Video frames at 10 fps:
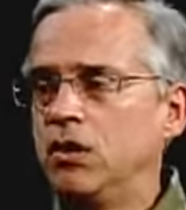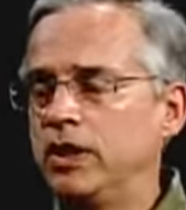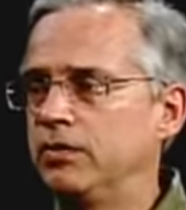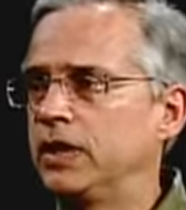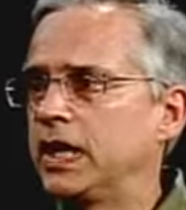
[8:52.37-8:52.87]

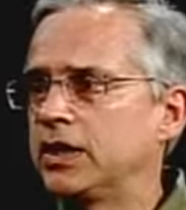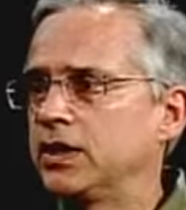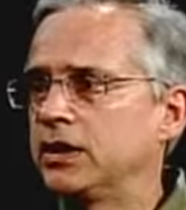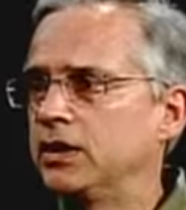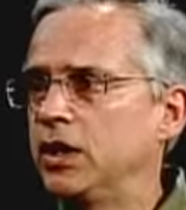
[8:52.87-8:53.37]
even
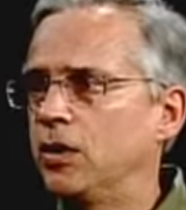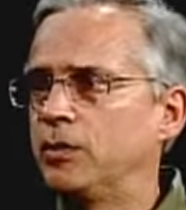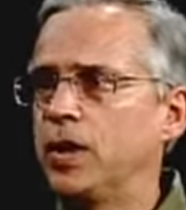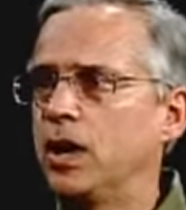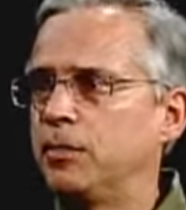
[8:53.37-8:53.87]
catching,
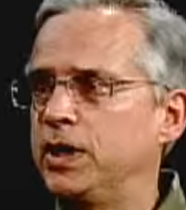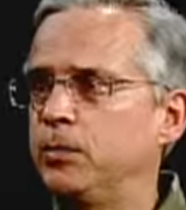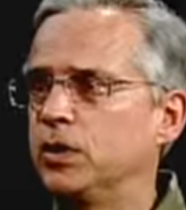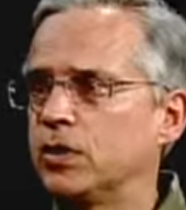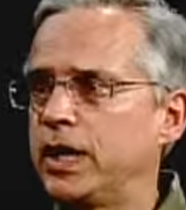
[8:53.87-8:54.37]

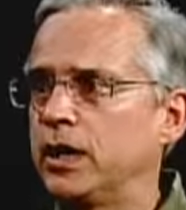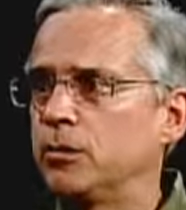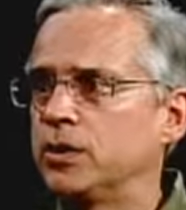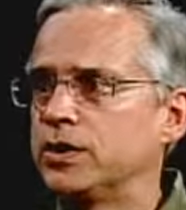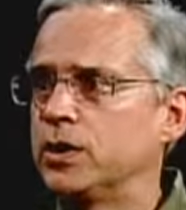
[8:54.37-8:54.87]
people or
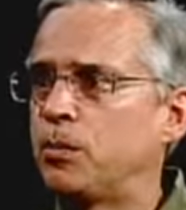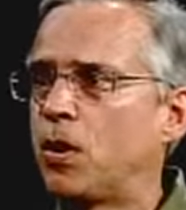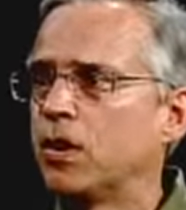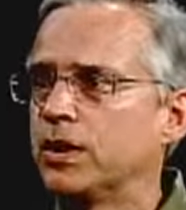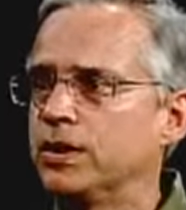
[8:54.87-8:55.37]
animals in the
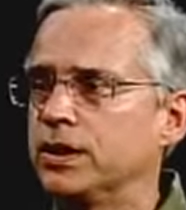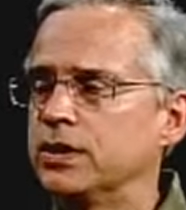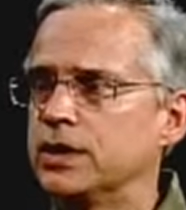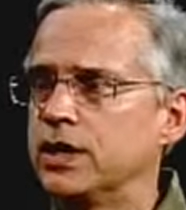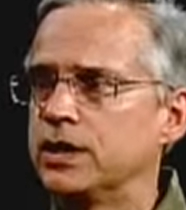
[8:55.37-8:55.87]
park and
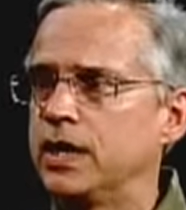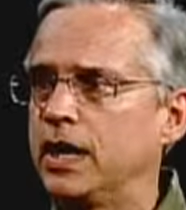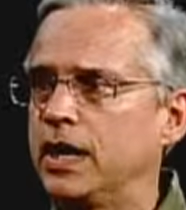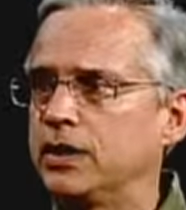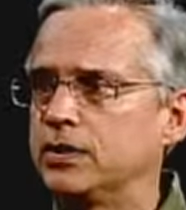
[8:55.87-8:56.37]
things like
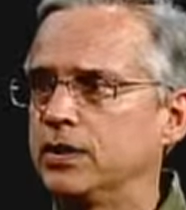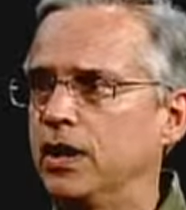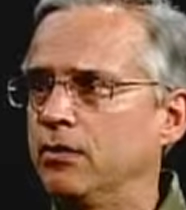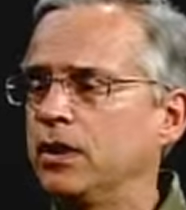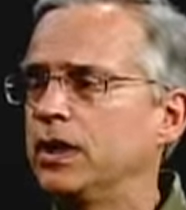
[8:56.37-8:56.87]
that.
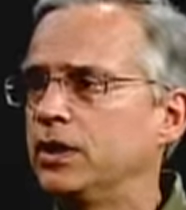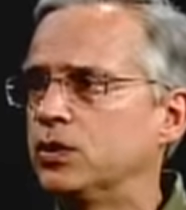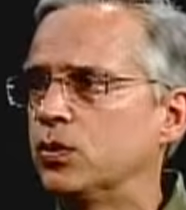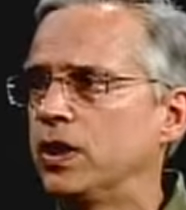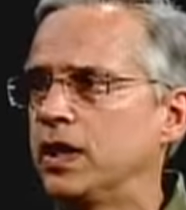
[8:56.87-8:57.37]
I really
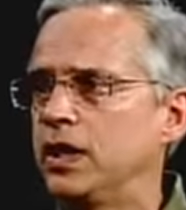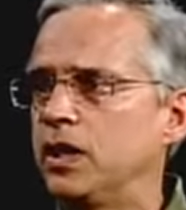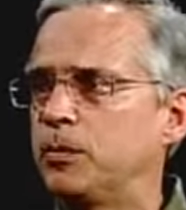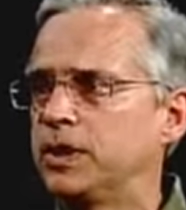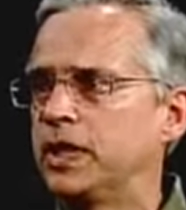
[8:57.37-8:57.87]
enjoy getting
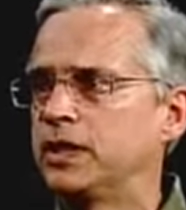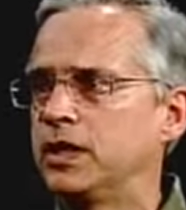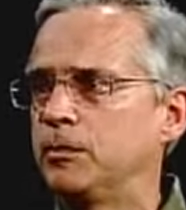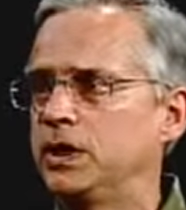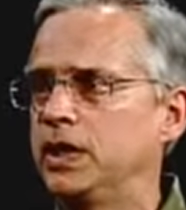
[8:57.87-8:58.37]
up at that
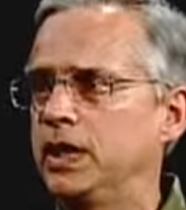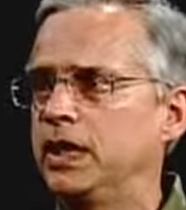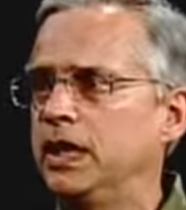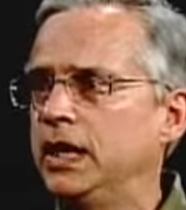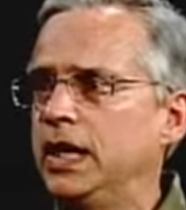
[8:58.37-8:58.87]
time of day.
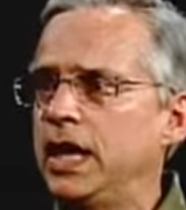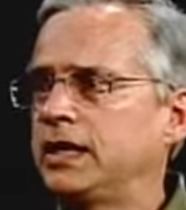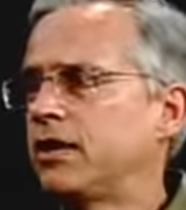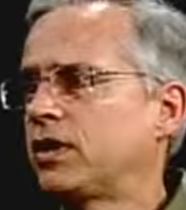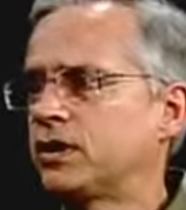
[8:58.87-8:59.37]
And
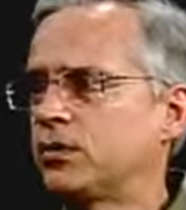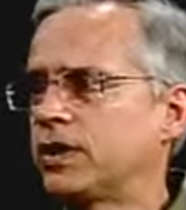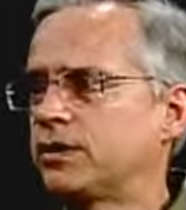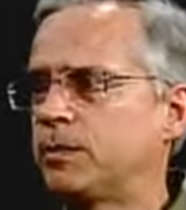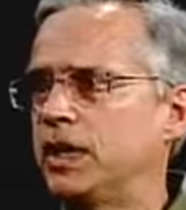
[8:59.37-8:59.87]
then I've got the
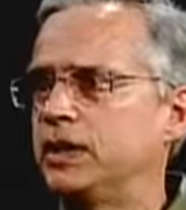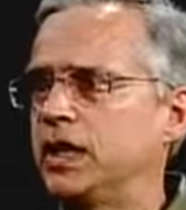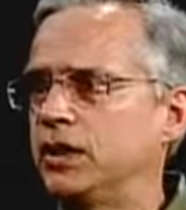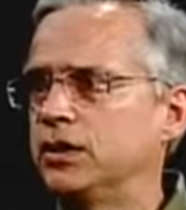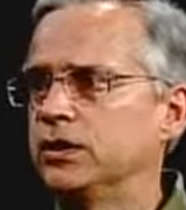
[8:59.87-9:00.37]
rest of my
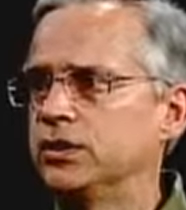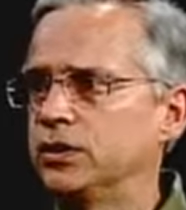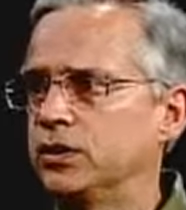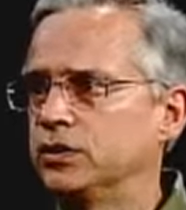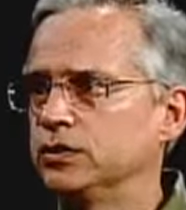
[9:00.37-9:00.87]
day
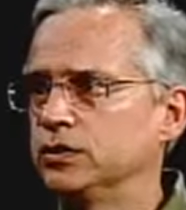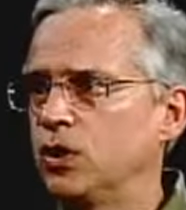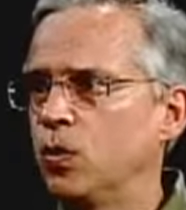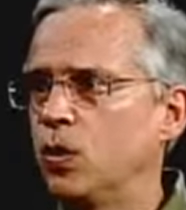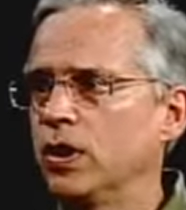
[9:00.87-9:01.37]
to
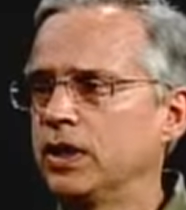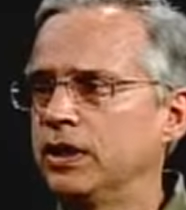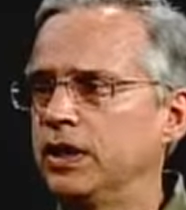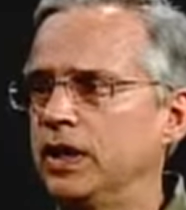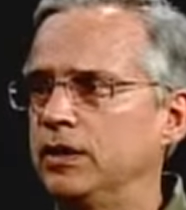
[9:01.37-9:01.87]
go work,
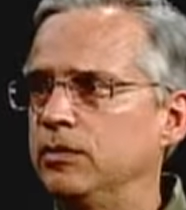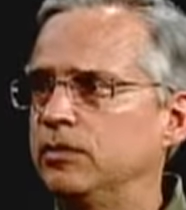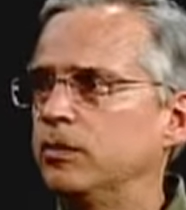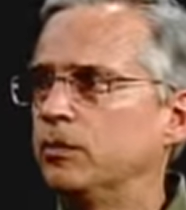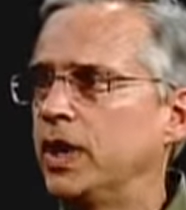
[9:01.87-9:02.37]
and then
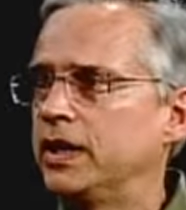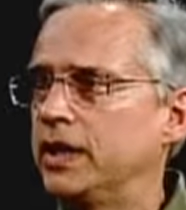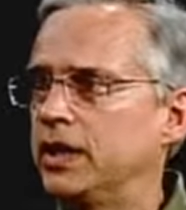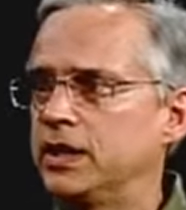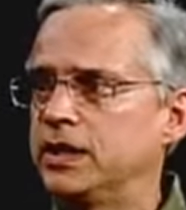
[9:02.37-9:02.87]
by
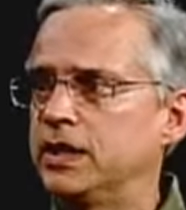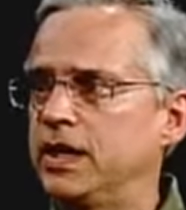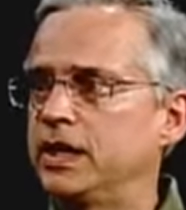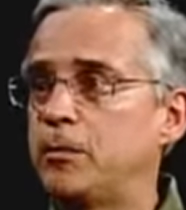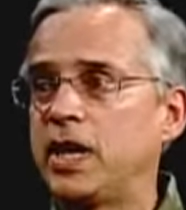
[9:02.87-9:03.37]
the end of the
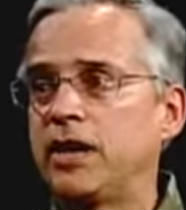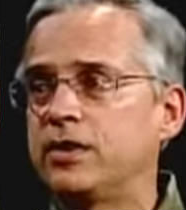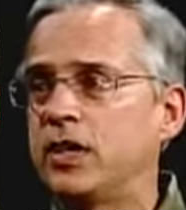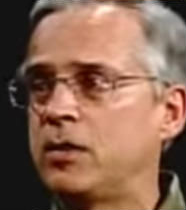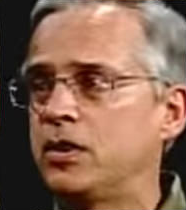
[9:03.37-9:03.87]
day, I might have
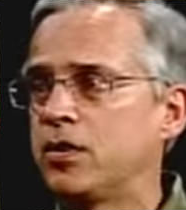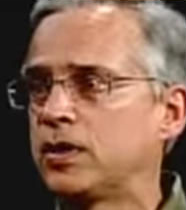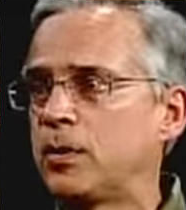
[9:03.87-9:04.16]
another